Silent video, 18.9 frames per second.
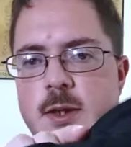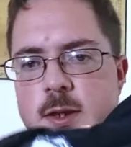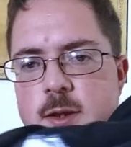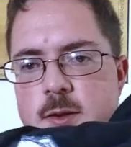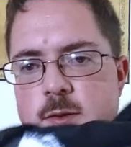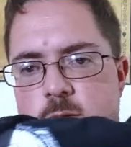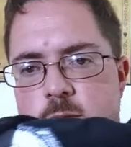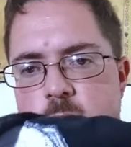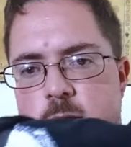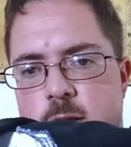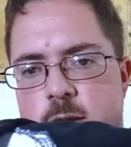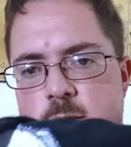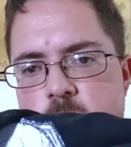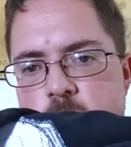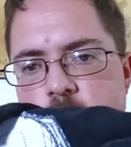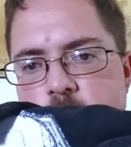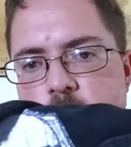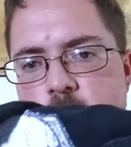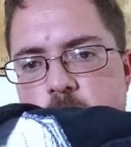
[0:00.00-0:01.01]
This is
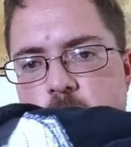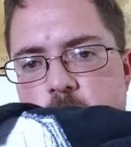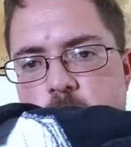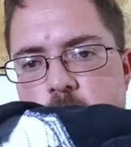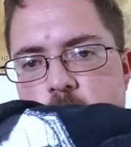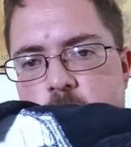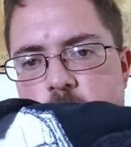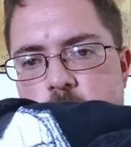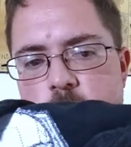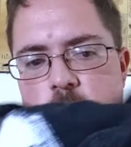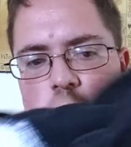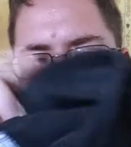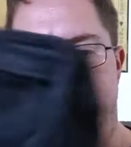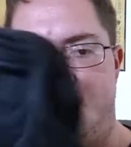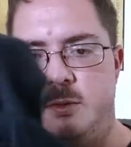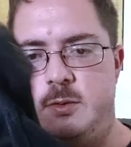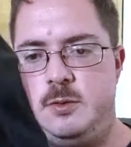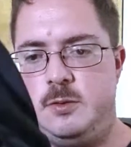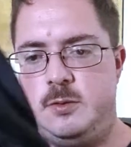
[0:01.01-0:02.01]
the inside. You
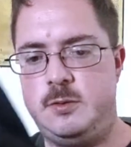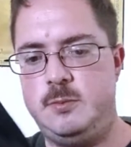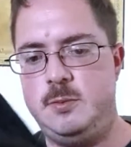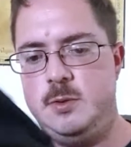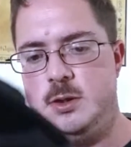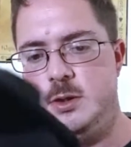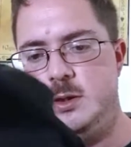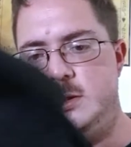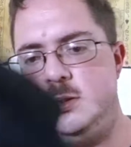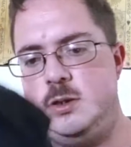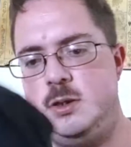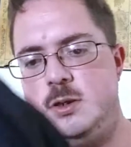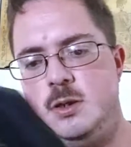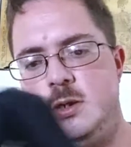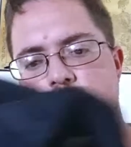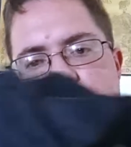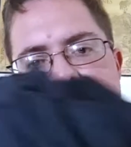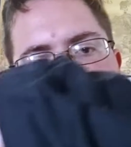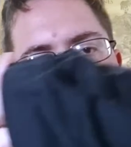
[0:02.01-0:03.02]
can see how it's
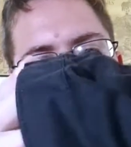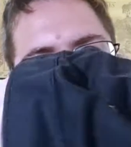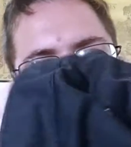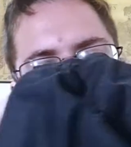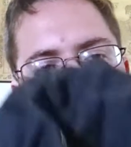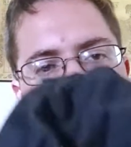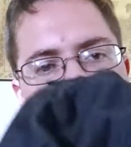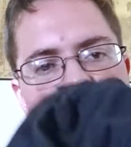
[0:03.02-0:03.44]
done.